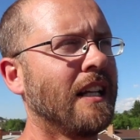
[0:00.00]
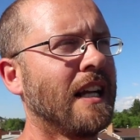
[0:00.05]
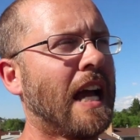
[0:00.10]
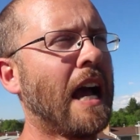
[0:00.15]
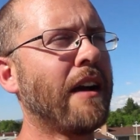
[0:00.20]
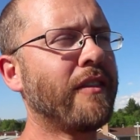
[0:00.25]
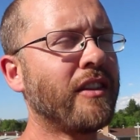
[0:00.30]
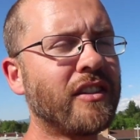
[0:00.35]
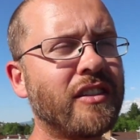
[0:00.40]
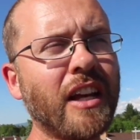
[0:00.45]

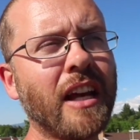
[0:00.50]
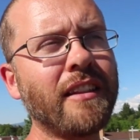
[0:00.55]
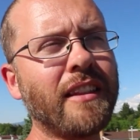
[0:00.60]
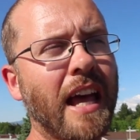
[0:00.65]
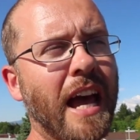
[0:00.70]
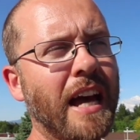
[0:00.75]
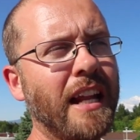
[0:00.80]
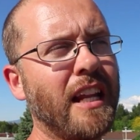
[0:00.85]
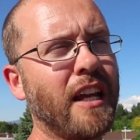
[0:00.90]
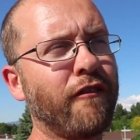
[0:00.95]
Having said
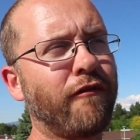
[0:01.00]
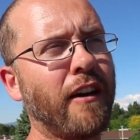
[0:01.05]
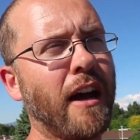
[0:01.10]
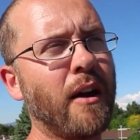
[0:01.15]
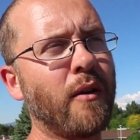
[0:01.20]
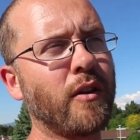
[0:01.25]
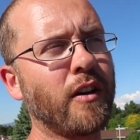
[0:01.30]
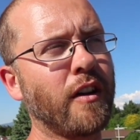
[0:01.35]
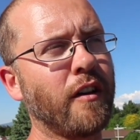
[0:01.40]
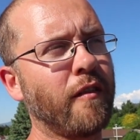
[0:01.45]
that, if
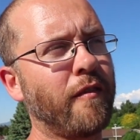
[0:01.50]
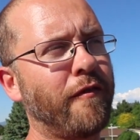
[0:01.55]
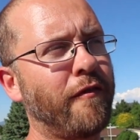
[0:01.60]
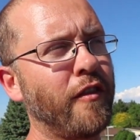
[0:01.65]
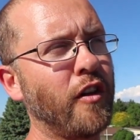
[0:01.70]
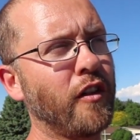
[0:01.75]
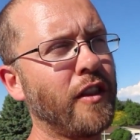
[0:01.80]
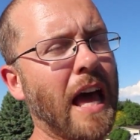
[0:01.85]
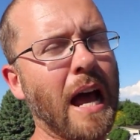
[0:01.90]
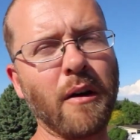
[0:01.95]
I were to
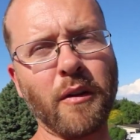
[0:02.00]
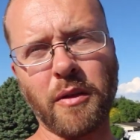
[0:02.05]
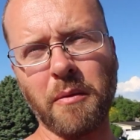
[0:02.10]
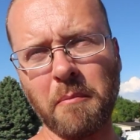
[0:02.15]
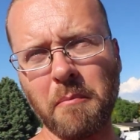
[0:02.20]
fill that with